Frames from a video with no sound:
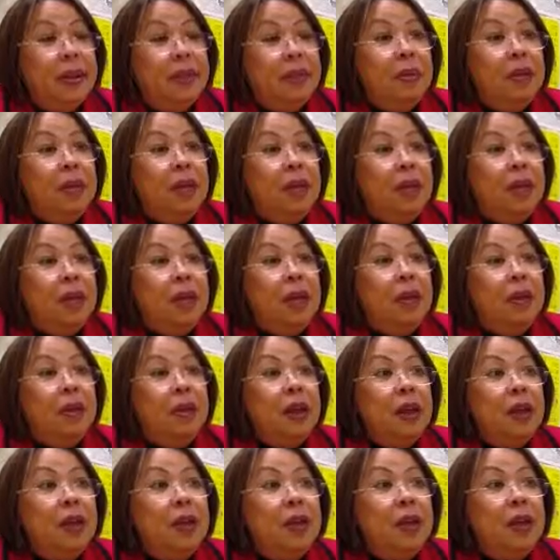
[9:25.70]
because
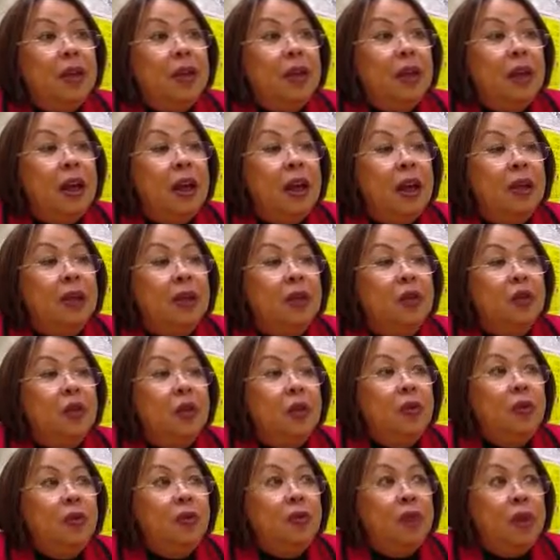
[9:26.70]
they think that it's
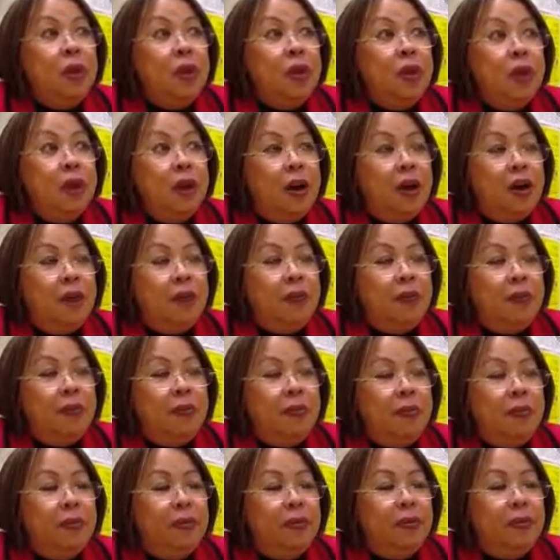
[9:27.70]
good for
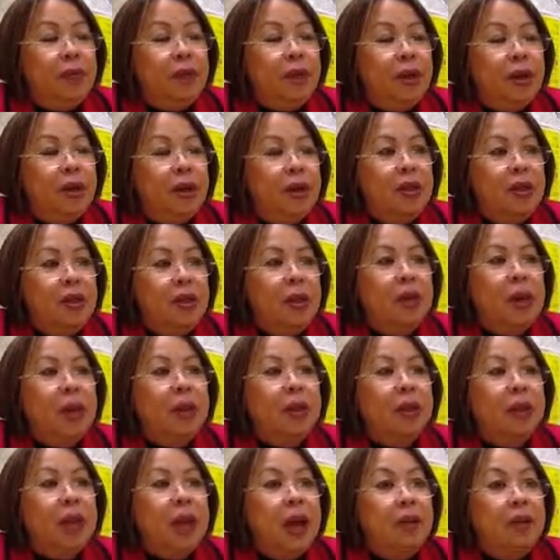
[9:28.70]
the
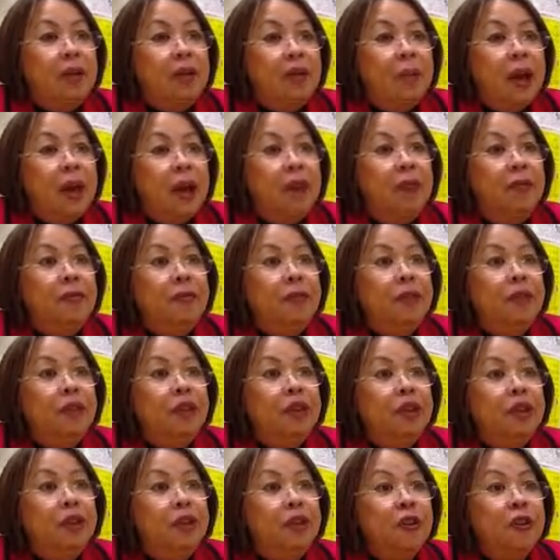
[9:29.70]
kids to have a better
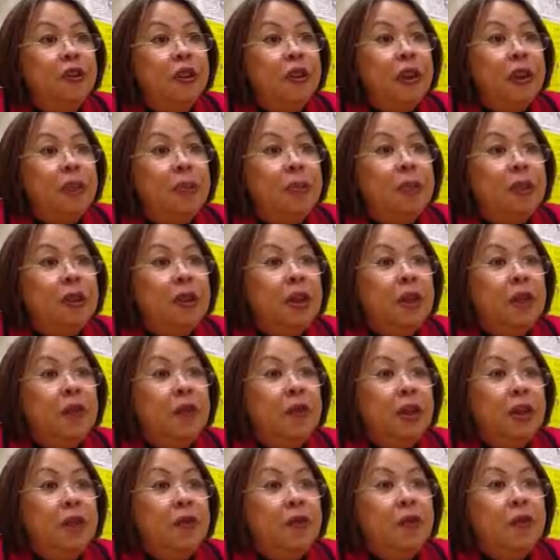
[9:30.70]
future, but they
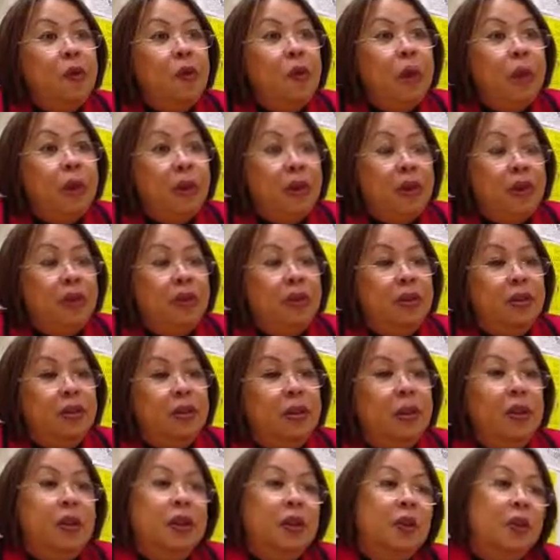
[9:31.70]
couldn't afford it.
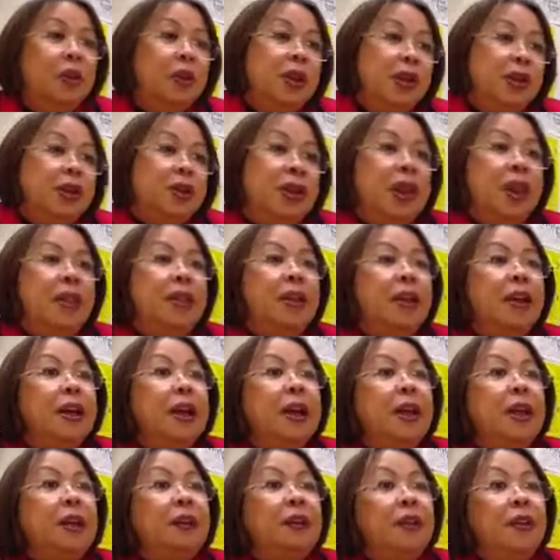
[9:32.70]
So they sent the
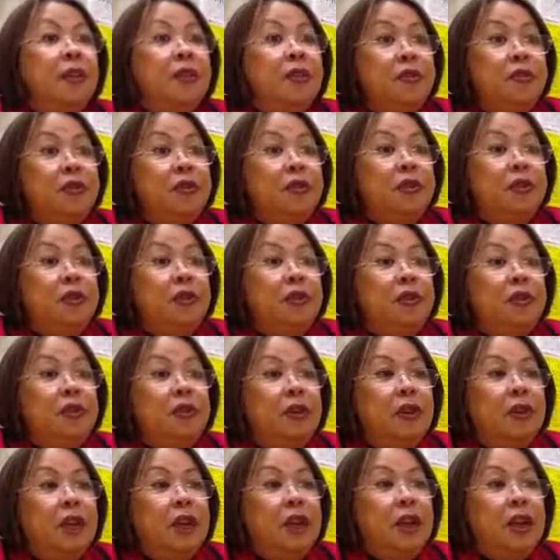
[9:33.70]
kids first.
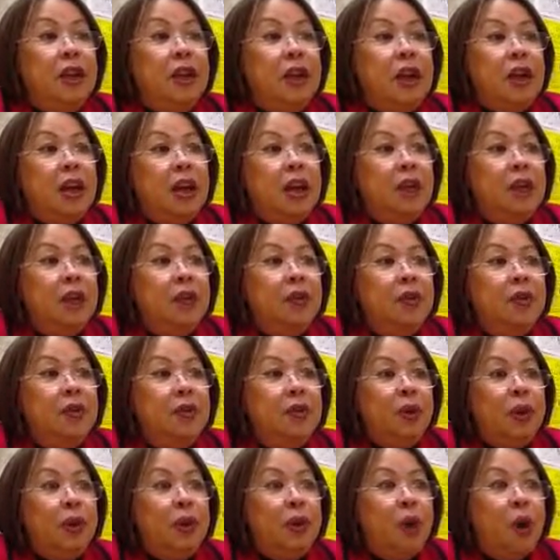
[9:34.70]
And if you
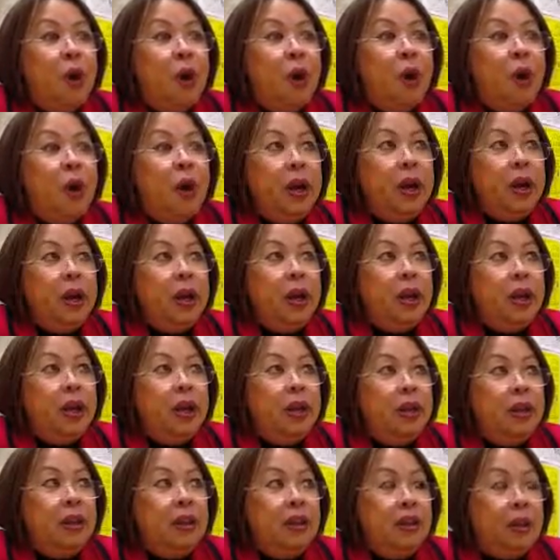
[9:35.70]
recall,
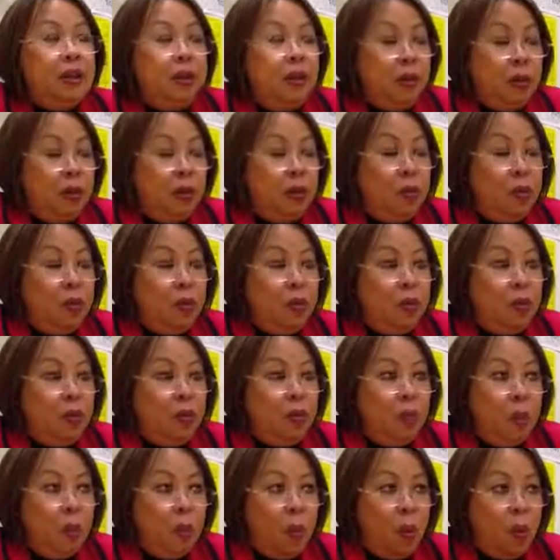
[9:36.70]
during the
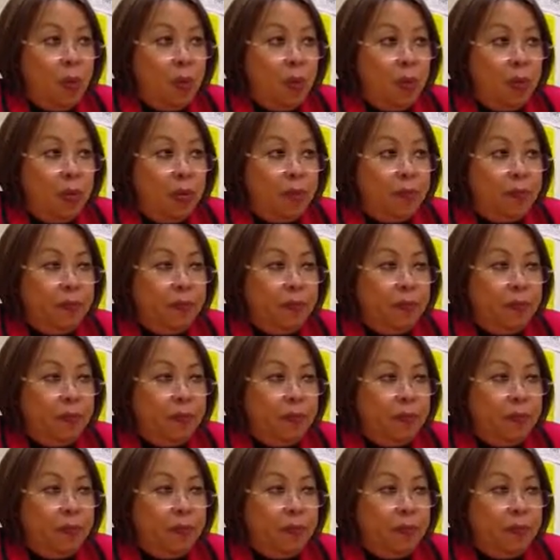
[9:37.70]
war,